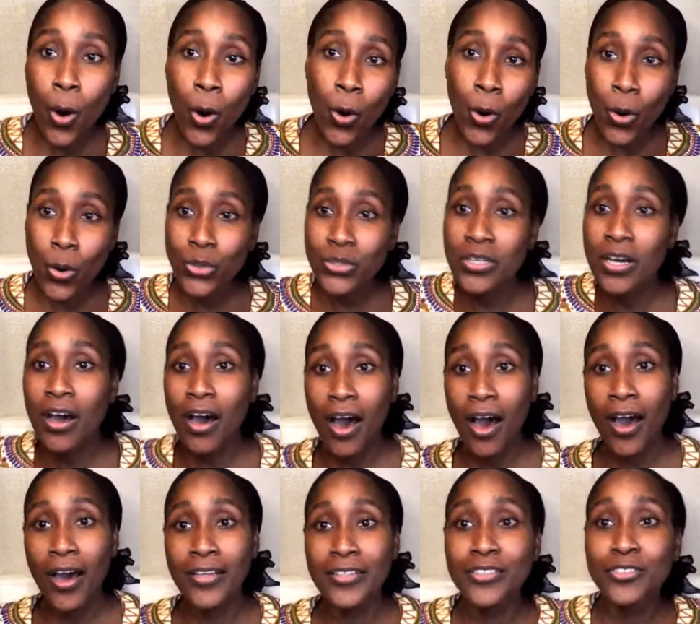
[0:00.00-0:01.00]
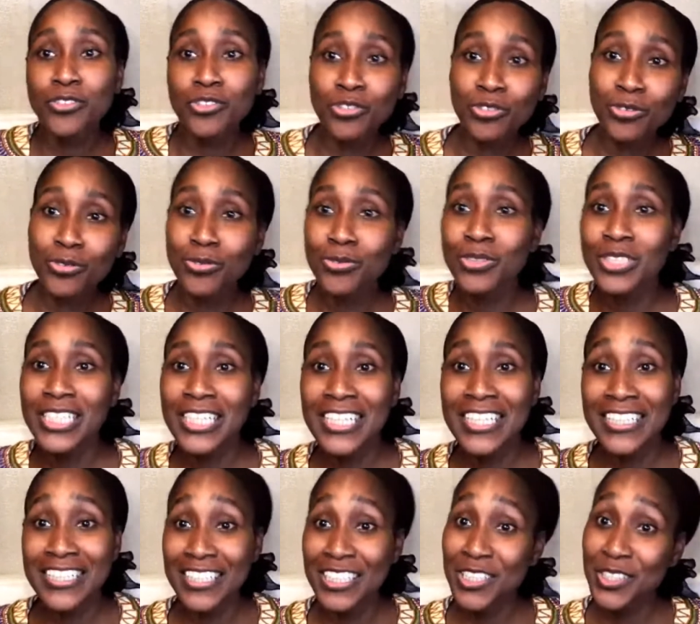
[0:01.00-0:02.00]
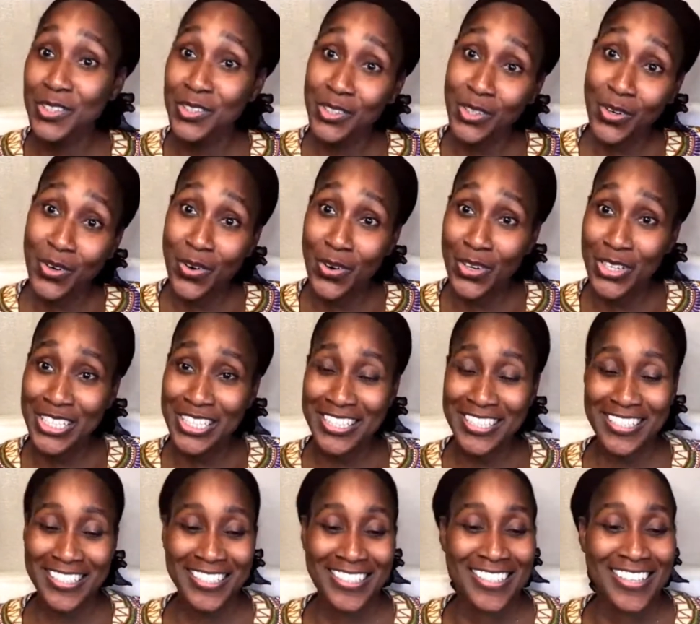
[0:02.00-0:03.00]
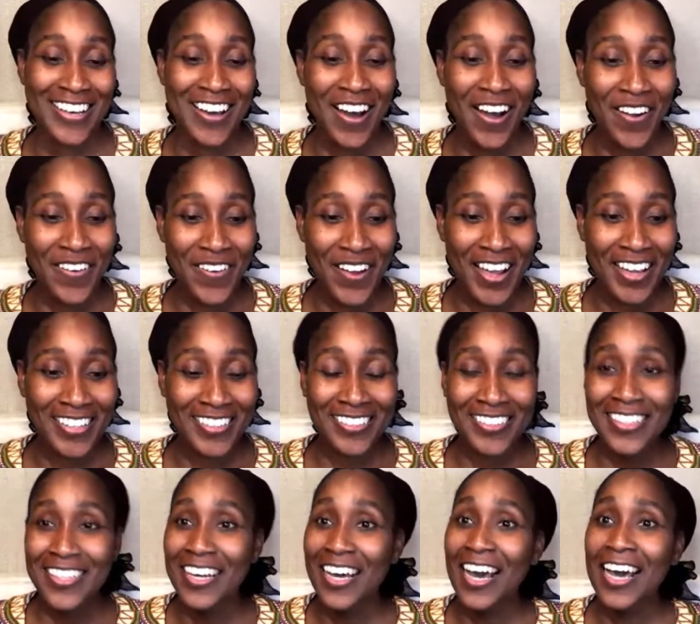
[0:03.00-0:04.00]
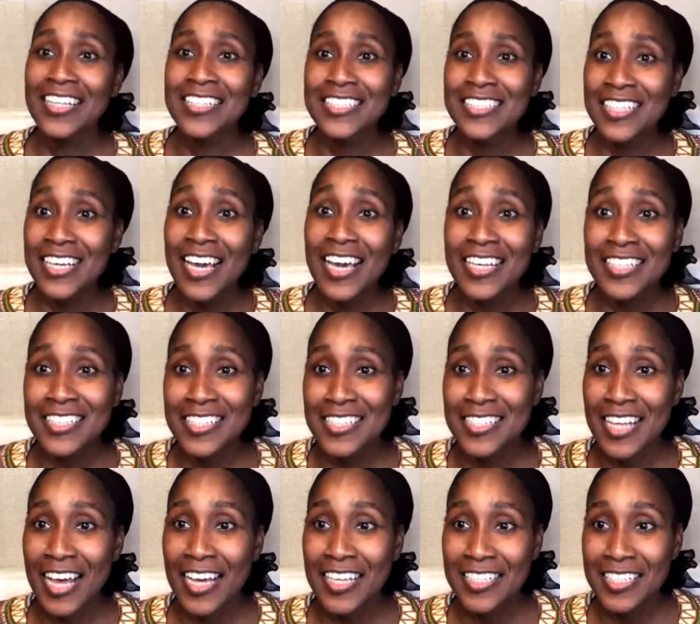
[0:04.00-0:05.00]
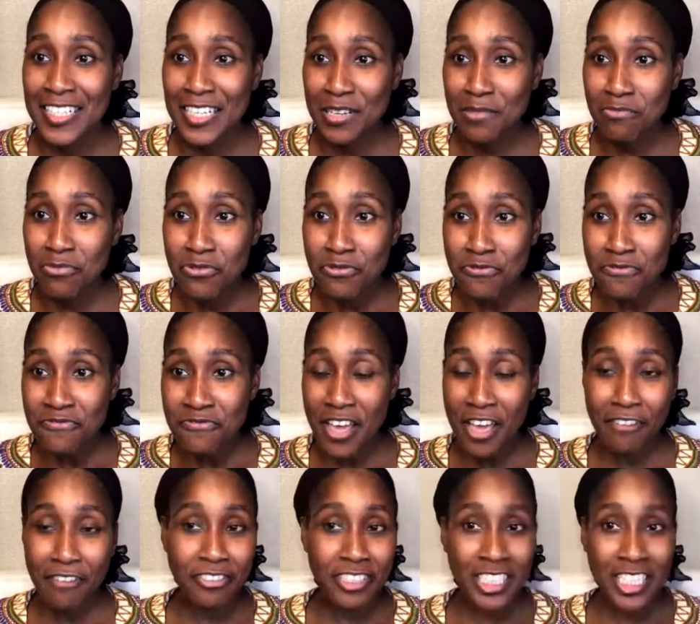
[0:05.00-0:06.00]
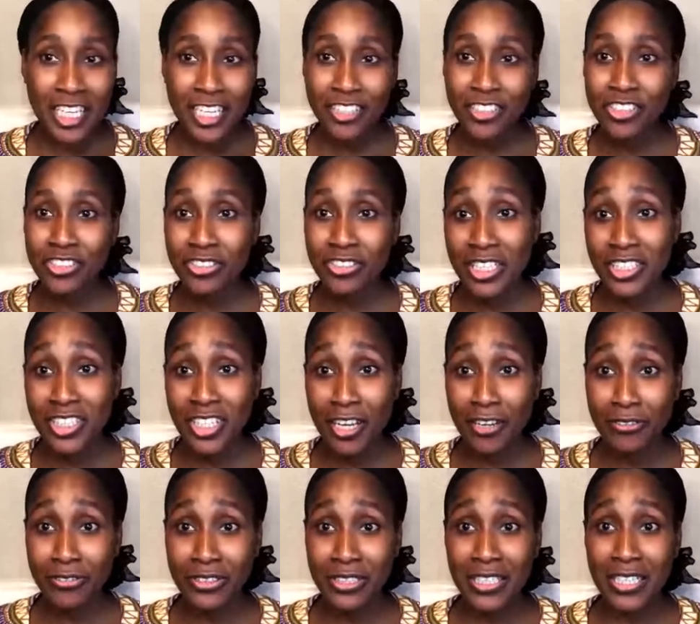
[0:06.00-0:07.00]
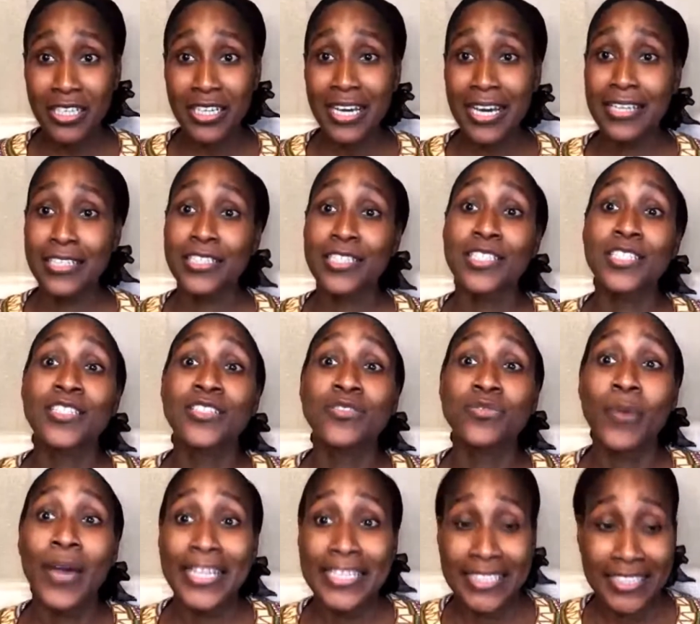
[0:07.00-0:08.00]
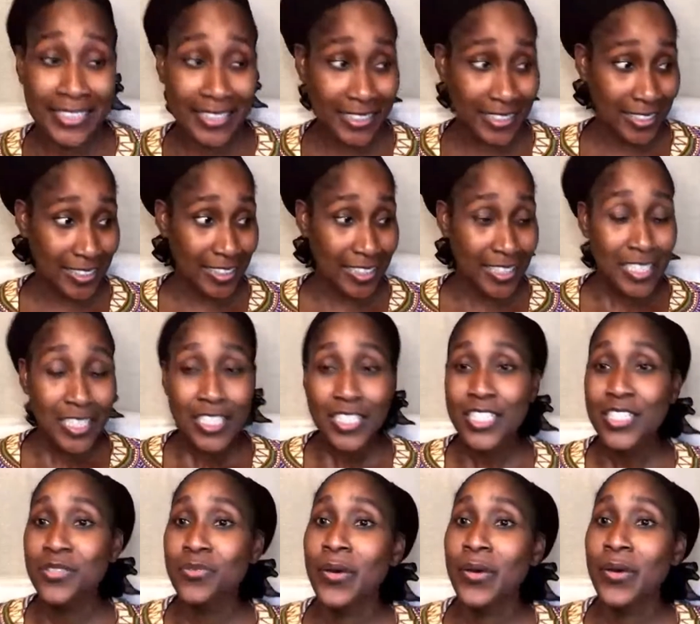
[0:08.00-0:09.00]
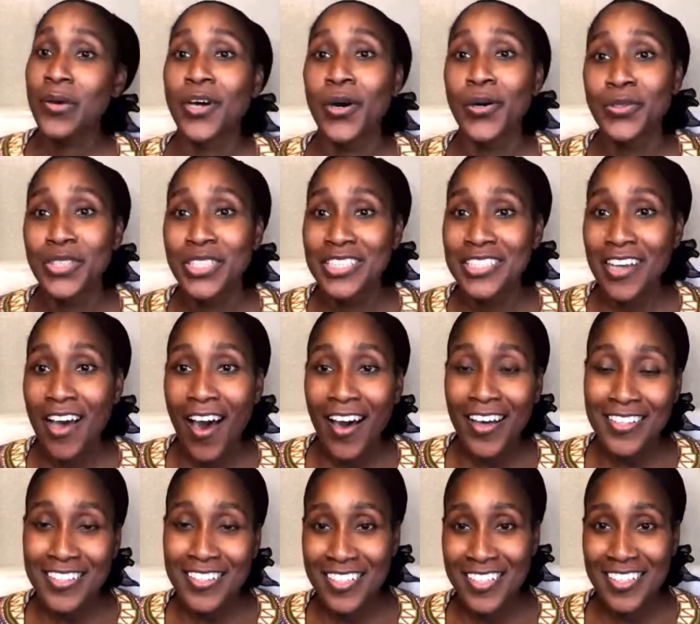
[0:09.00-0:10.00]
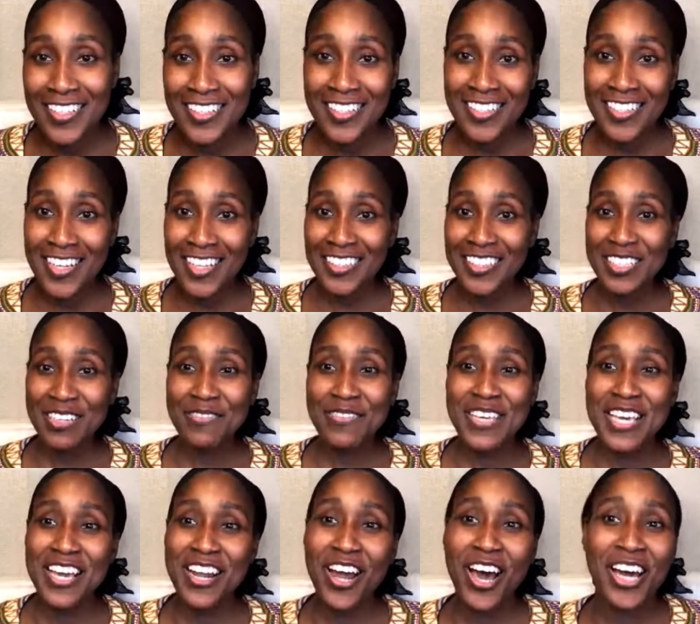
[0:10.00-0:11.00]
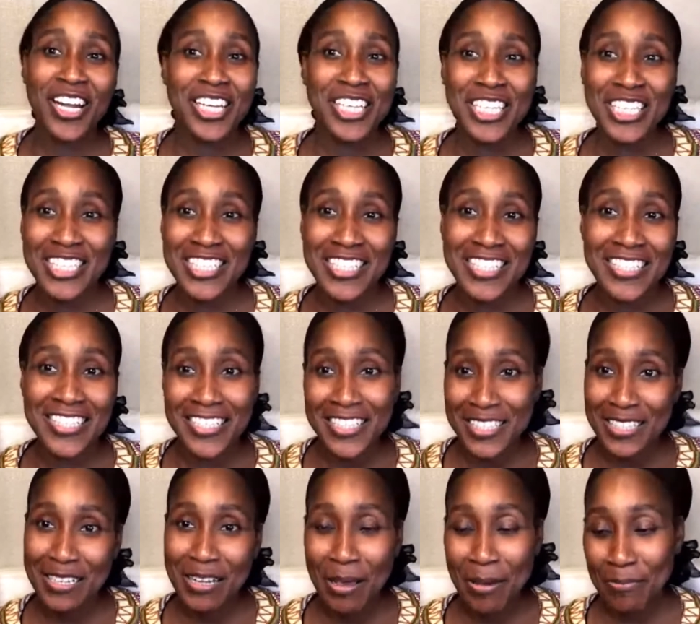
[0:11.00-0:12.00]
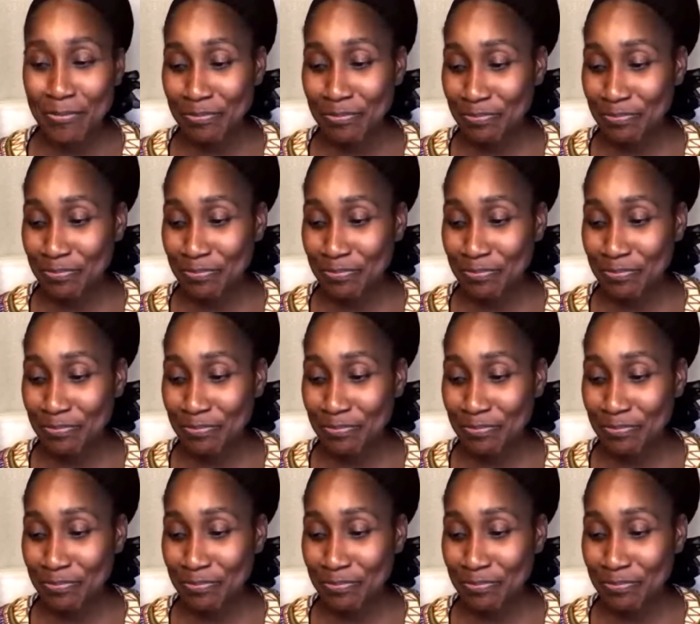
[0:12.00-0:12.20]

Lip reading: Hold on to it. It's yours. All right. And stay exercising. Move every day, stretch every day, and sweat. Sweat out the toxins. Let them get out of your system.